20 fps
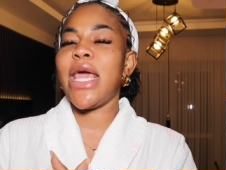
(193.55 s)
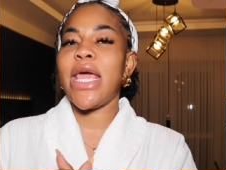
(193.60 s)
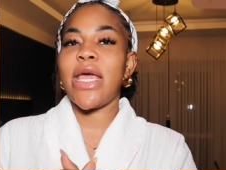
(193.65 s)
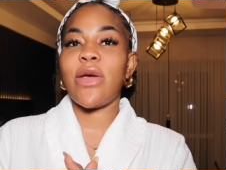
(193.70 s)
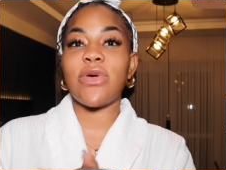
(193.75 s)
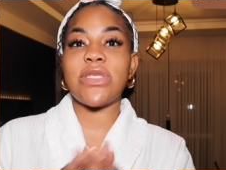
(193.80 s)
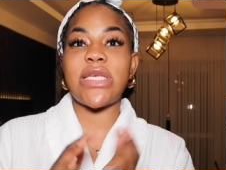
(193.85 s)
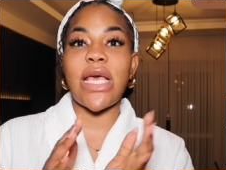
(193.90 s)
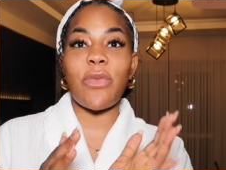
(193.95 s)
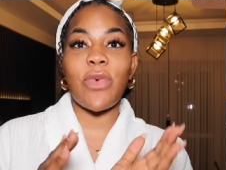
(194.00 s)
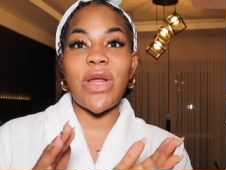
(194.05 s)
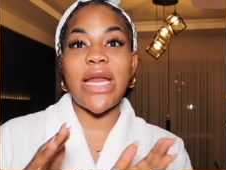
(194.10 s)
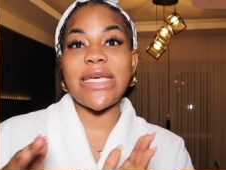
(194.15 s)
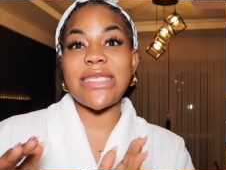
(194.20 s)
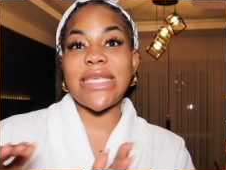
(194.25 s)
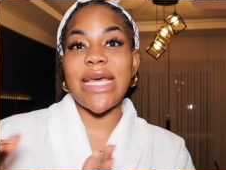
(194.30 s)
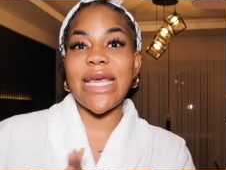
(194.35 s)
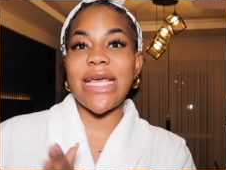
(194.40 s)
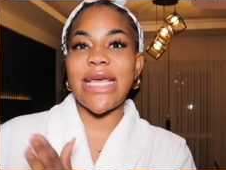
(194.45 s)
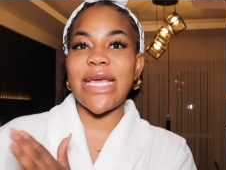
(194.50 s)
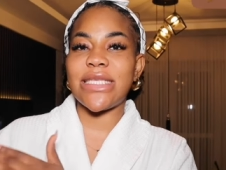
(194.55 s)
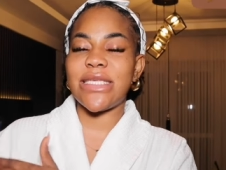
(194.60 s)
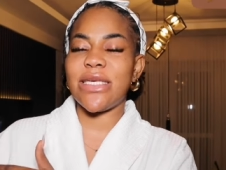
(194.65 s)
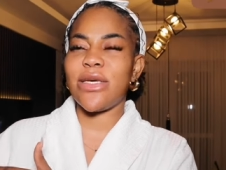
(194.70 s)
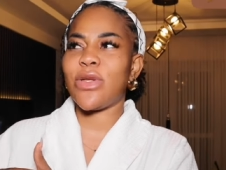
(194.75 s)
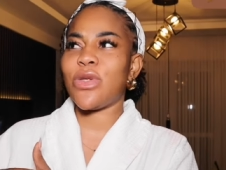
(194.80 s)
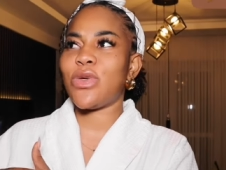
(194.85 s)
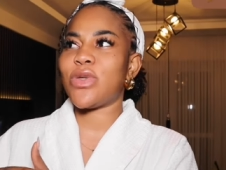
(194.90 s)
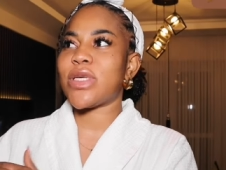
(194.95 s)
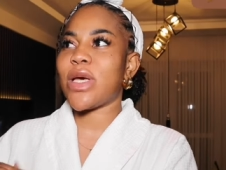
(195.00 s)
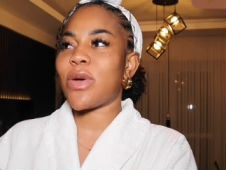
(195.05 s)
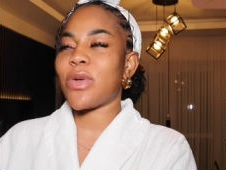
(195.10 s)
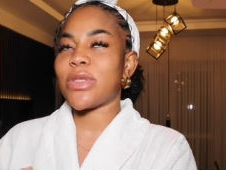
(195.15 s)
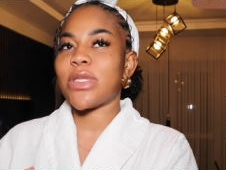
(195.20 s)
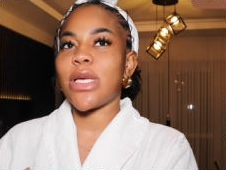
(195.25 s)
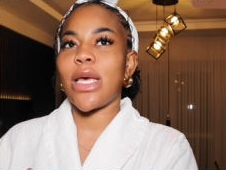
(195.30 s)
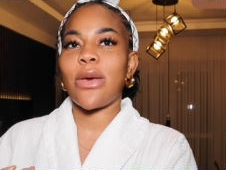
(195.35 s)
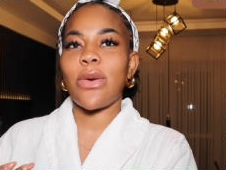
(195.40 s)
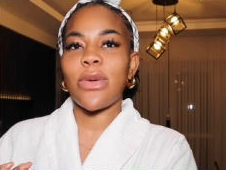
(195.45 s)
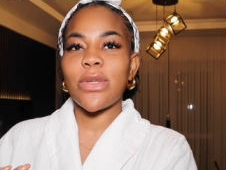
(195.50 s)
It was like when I started getting closer, I was
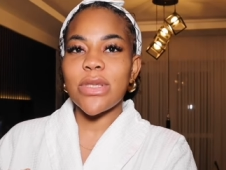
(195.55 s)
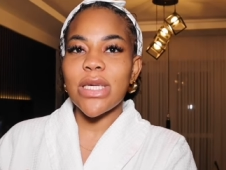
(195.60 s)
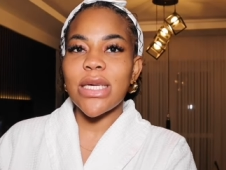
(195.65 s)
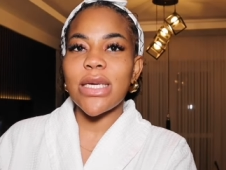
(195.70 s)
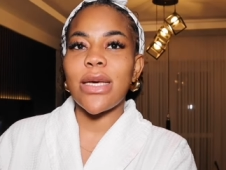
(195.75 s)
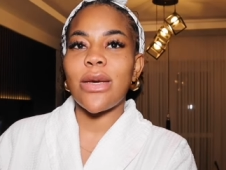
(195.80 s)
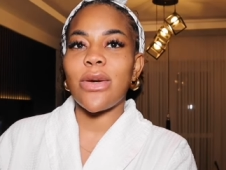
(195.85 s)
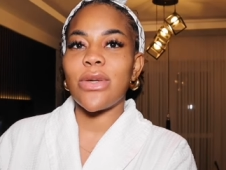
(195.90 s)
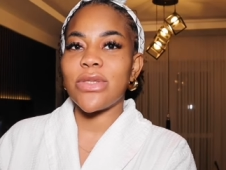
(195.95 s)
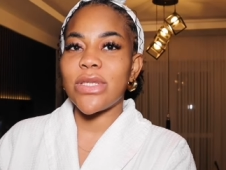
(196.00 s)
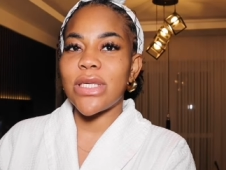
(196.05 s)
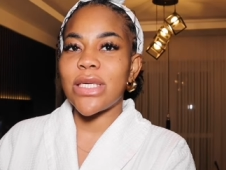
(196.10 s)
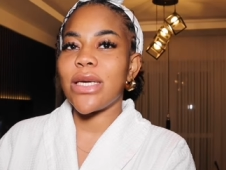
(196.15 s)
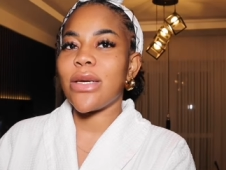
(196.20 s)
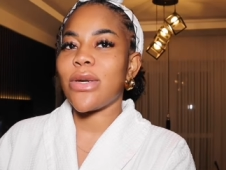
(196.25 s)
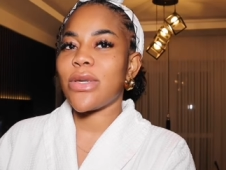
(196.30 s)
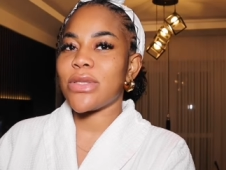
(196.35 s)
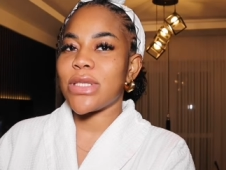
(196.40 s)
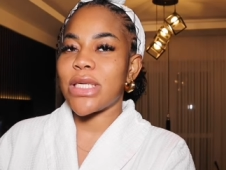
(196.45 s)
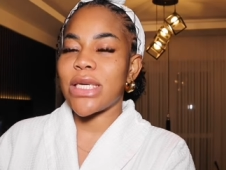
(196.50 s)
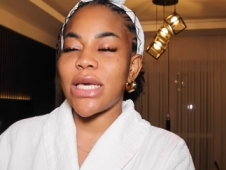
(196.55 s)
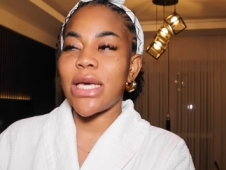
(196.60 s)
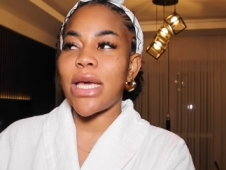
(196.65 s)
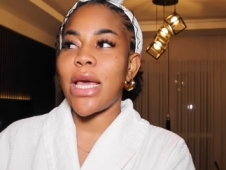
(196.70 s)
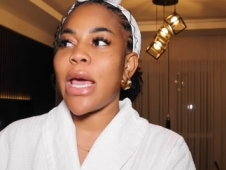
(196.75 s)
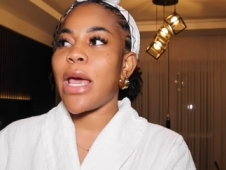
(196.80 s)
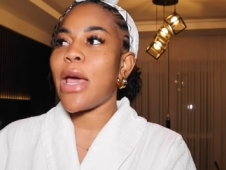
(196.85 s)
like a hundred K, a hundred K, a hundred K.